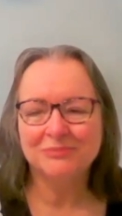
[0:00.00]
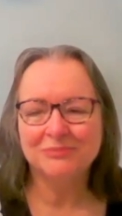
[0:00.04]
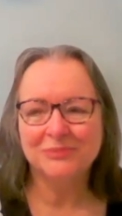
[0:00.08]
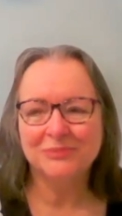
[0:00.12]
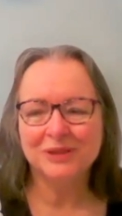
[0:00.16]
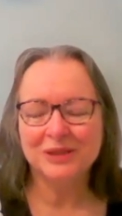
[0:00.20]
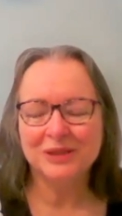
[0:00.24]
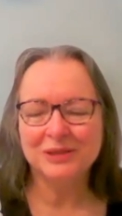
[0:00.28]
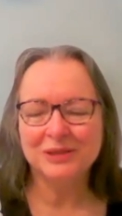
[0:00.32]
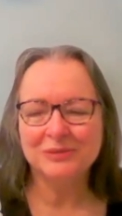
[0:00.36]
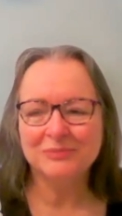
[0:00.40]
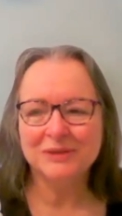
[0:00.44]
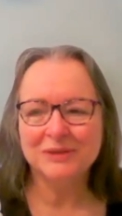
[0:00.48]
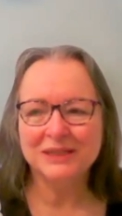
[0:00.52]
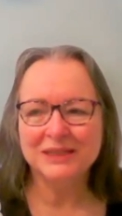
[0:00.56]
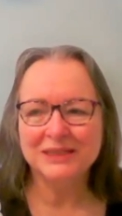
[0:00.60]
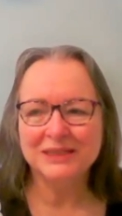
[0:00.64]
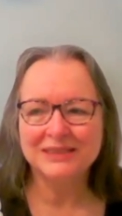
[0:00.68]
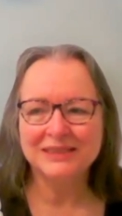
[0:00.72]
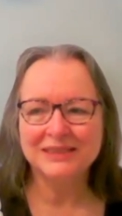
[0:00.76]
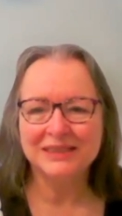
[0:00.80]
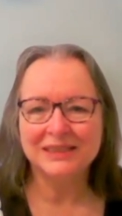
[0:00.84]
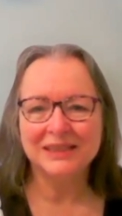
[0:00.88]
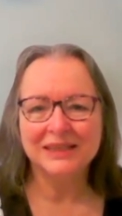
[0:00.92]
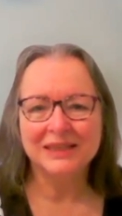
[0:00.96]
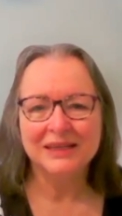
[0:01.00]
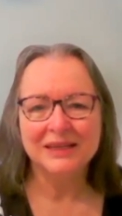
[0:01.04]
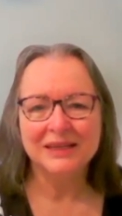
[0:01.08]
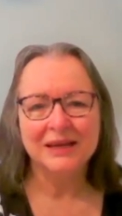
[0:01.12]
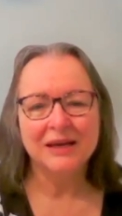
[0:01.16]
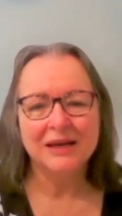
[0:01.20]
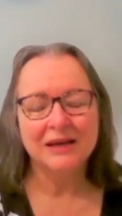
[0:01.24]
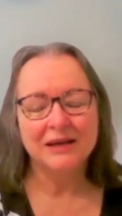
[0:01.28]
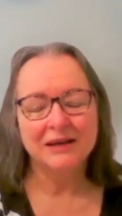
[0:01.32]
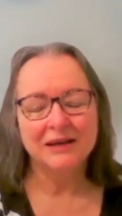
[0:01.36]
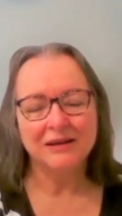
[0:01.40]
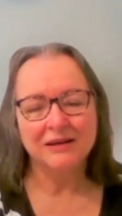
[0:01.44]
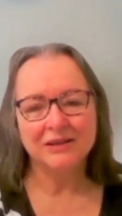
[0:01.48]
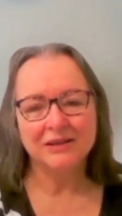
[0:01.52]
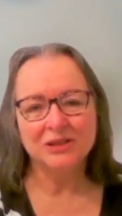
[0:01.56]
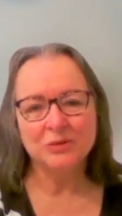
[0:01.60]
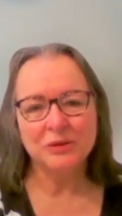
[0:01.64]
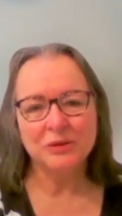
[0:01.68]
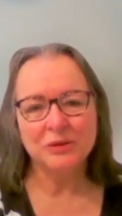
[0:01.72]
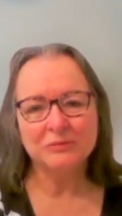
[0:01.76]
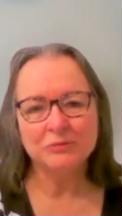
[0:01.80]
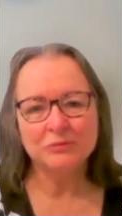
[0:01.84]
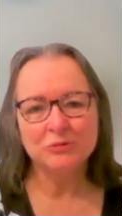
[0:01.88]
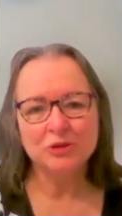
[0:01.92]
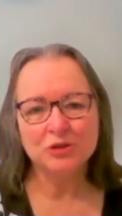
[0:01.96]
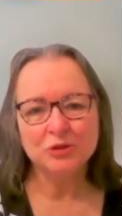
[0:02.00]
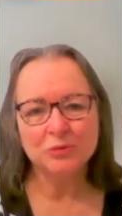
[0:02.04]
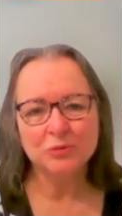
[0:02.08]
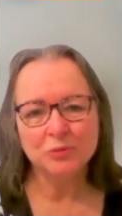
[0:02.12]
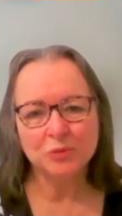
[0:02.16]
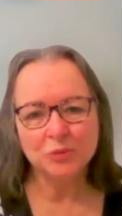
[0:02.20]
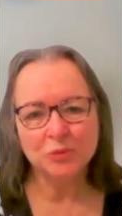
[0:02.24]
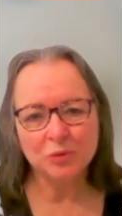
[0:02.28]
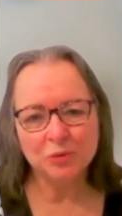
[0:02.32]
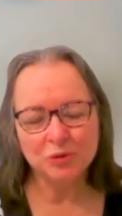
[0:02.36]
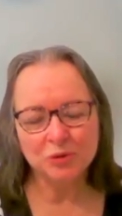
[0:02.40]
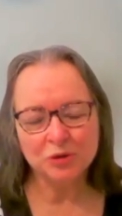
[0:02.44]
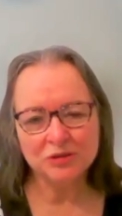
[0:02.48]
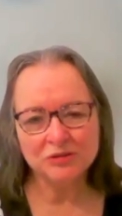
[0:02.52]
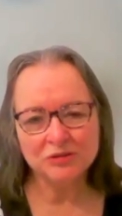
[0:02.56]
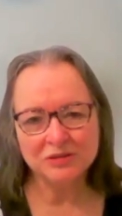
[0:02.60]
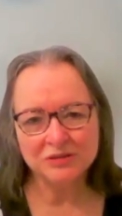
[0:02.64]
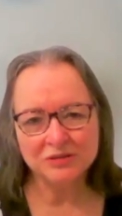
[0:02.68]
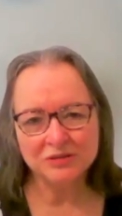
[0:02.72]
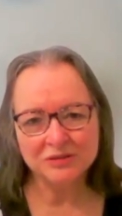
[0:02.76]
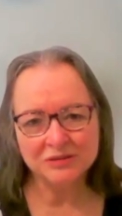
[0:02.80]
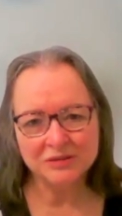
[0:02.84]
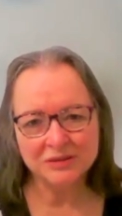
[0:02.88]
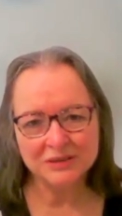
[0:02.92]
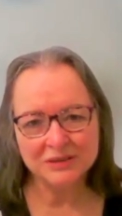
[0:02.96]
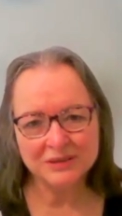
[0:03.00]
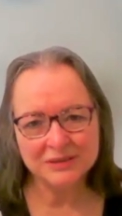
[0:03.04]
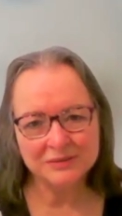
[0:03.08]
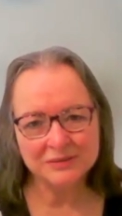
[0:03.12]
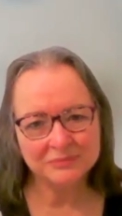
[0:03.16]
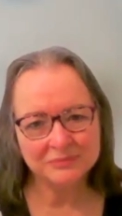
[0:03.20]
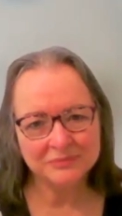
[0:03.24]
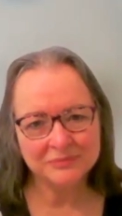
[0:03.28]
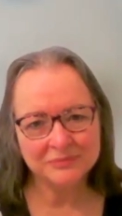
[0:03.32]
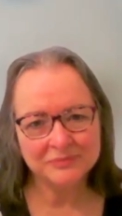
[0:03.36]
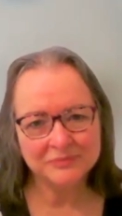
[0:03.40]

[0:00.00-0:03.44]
Pretty amazing. Are you able to walk your dogs?